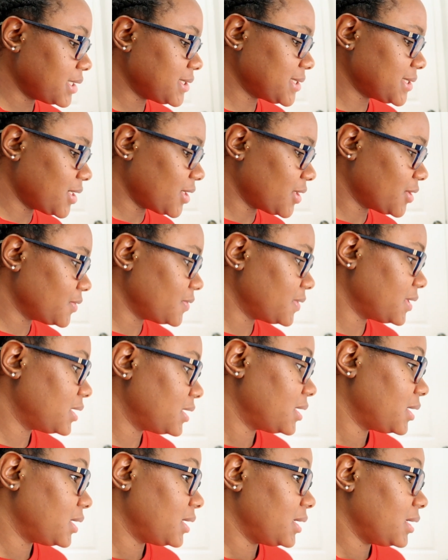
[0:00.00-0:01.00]
So
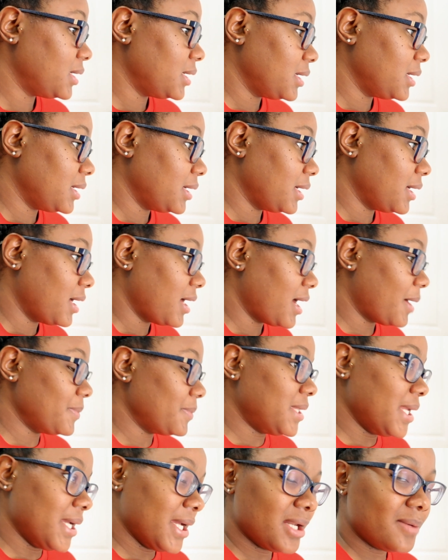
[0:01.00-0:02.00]

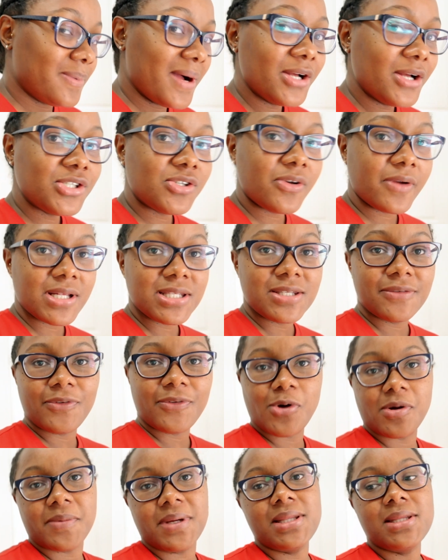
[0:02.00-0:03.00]
I'm thinking about
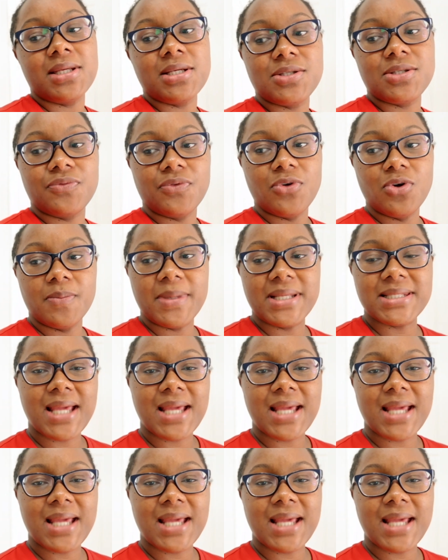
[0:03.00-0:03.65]
transforming this room.